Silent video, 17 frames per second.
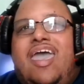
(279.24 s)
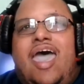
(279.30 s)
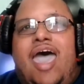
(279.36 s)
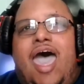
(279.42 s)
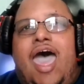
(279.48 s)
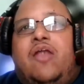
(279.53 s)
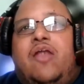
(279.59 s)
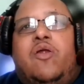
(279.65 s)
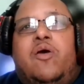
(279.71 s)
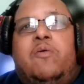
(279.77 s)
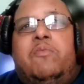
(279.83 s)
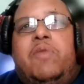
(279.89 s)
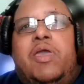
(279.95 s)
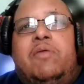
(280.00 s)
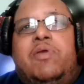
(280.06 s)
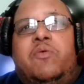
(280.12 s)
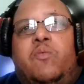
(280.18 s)
I don't know,
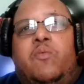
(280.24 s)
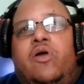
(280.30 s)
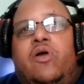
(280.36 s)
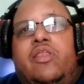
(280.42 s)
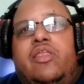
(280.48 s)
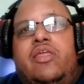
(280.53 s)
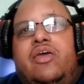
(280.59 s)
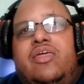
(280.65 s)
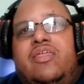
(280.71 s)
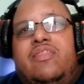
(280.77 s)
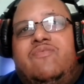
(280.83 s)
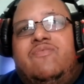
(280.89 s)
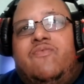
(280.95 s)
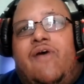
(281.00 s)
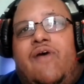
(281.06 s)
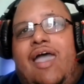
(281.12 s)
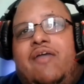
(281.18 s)
maybe 1 to
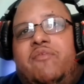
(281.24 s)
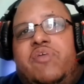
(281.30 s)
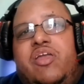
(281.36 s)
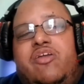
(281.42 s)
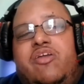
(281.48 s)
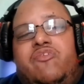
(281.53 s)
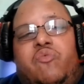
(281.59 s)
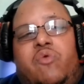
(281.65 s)
5 years,